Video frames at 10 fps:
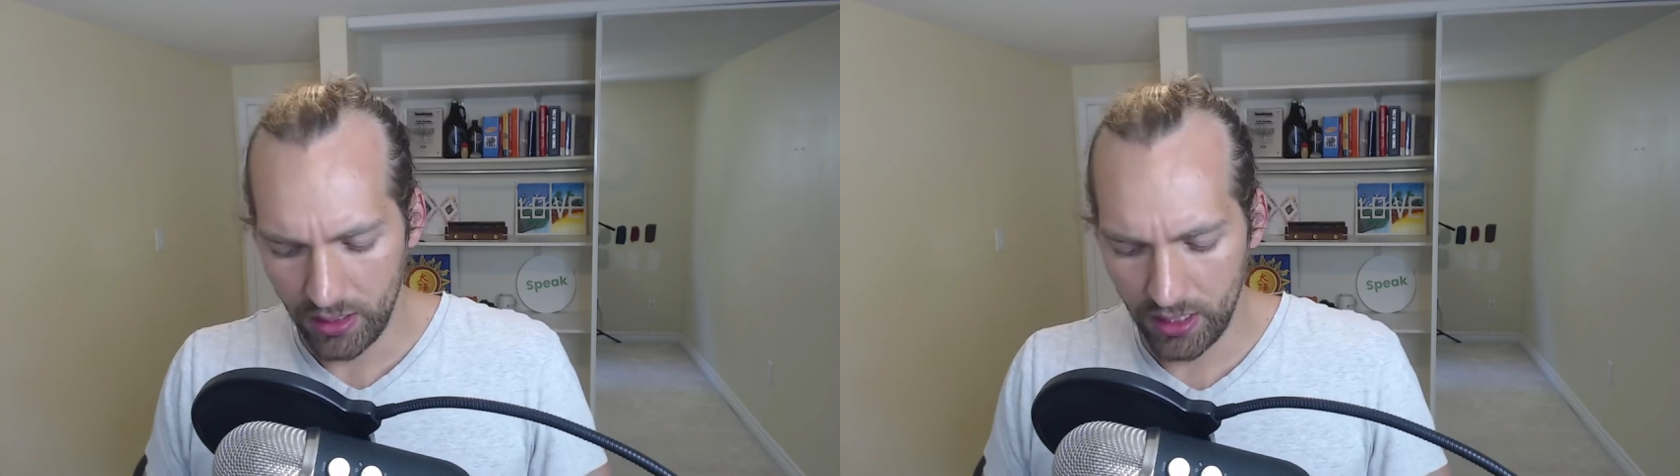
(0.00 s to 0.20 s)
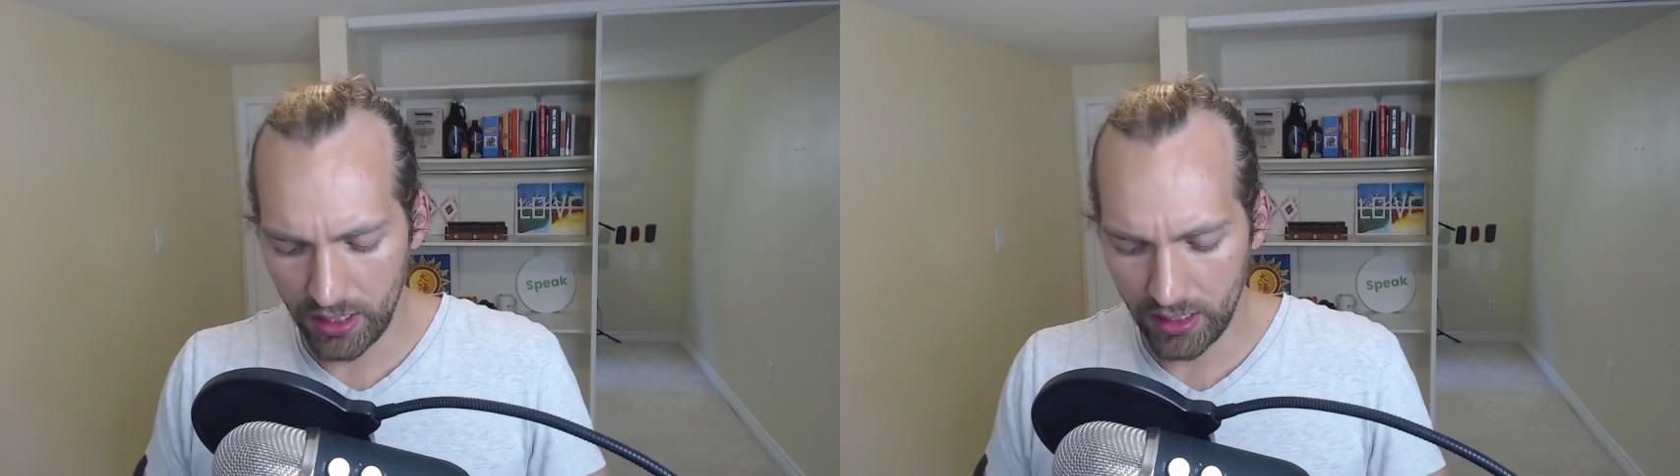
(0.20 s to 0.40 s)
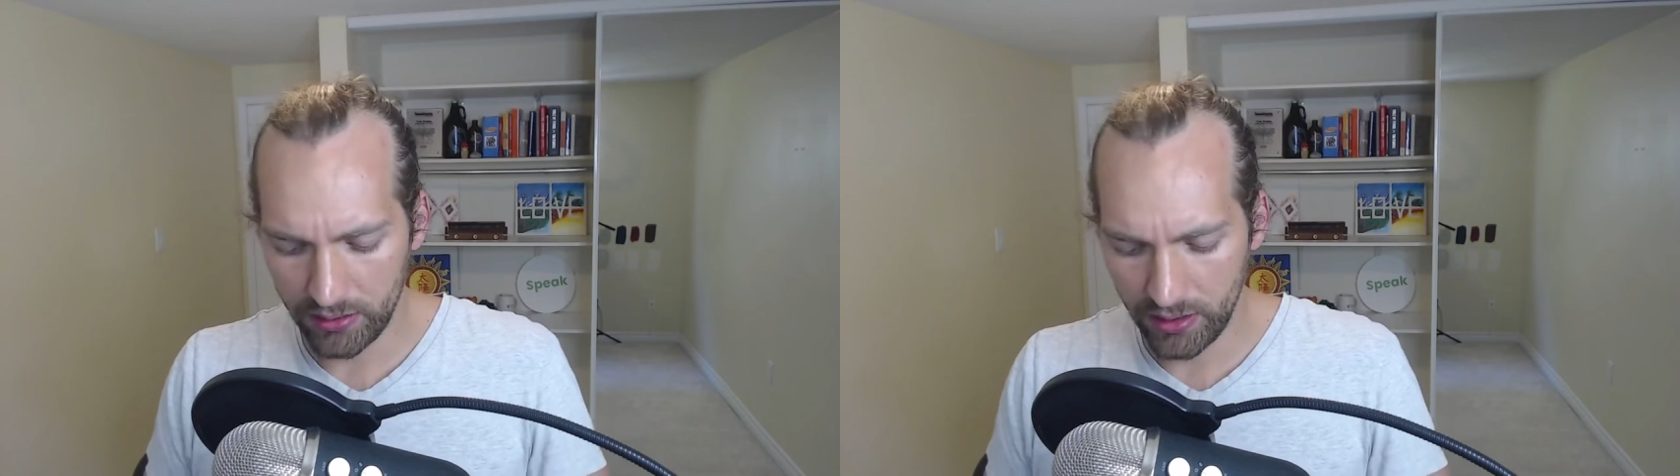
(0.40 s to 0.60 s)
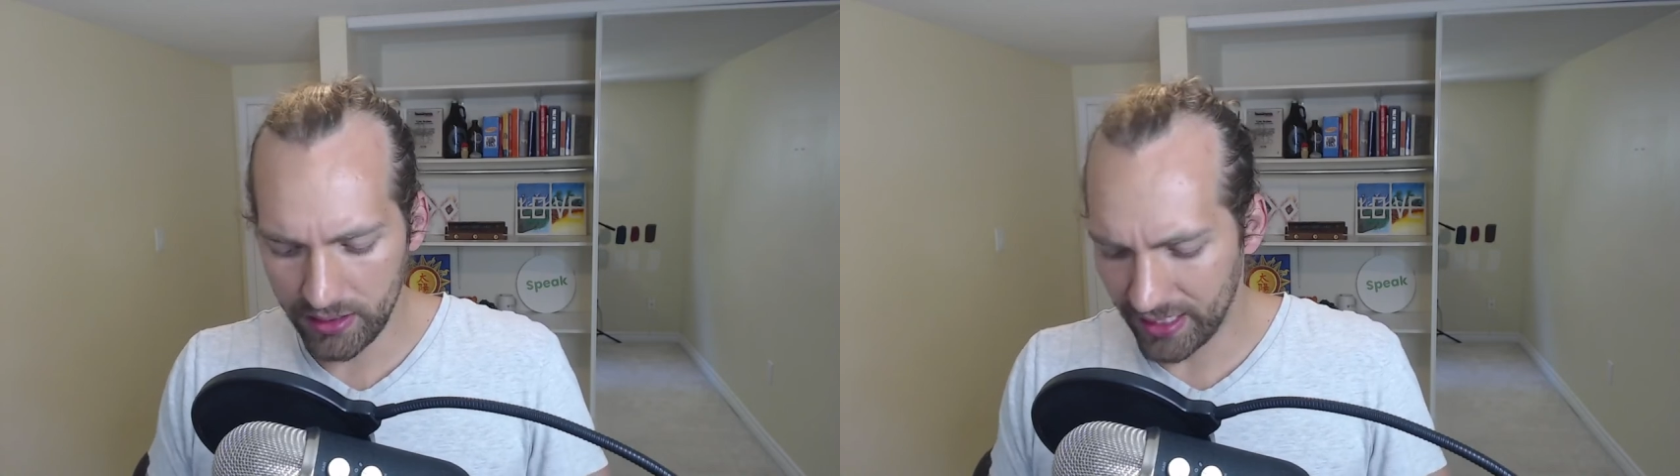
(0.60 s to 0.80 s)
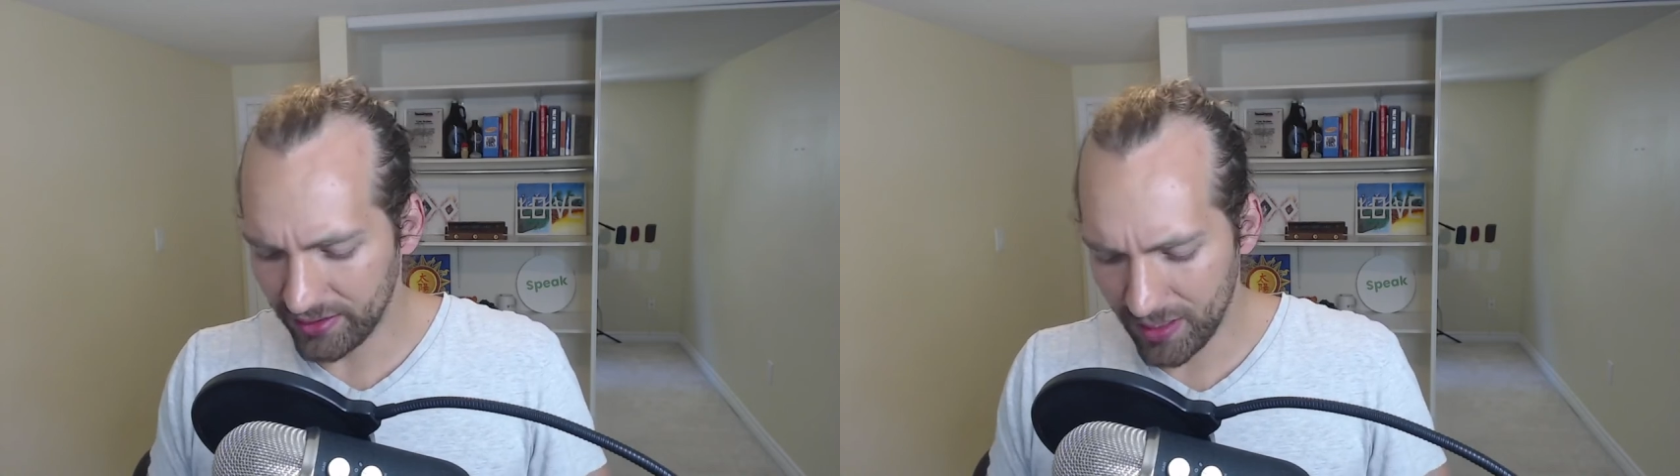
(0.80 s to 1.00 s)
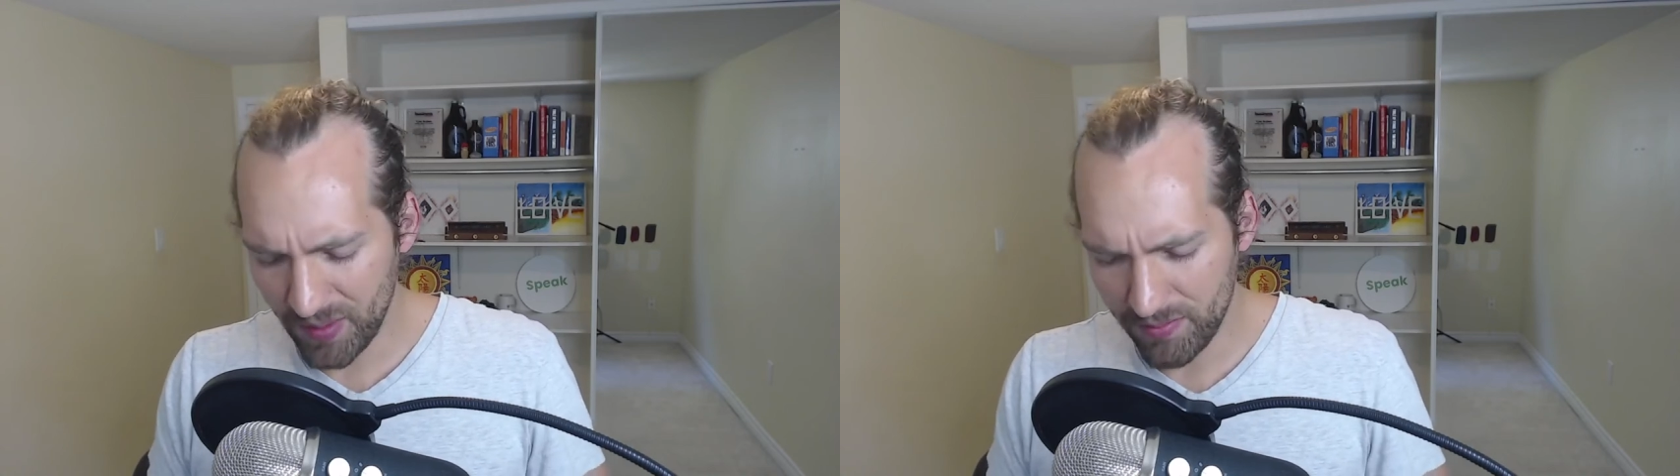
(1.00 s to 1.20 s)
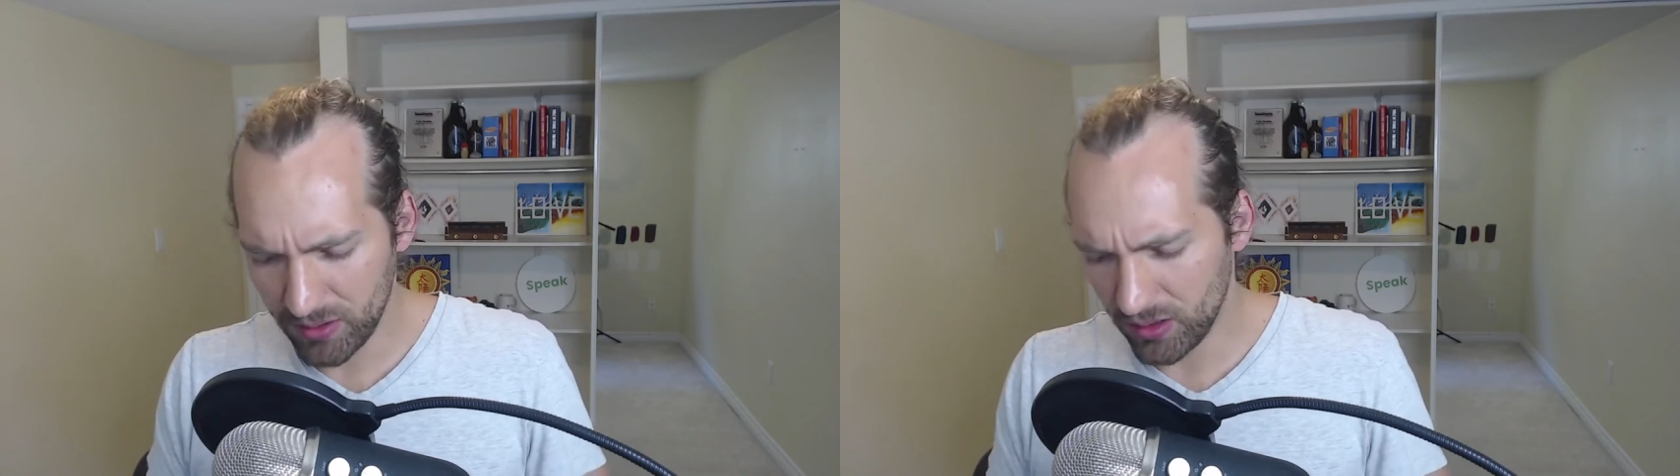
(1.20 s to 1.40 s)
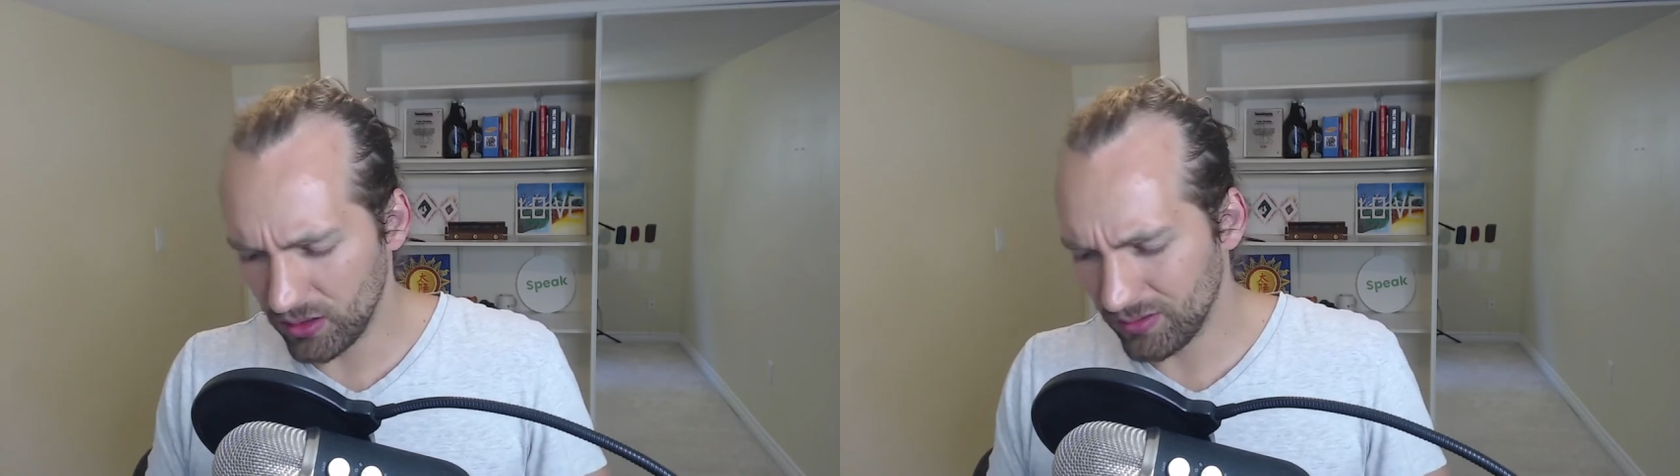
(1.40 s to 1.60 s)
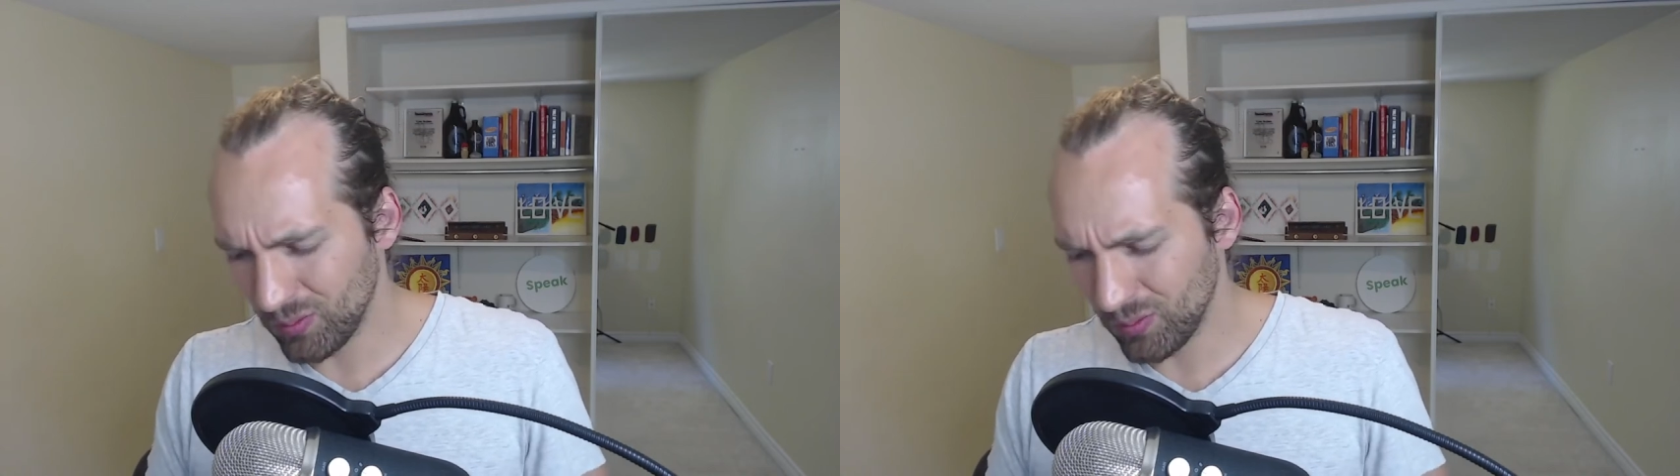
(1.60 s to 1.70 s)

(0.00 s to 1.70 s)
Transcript: And in that time, we had about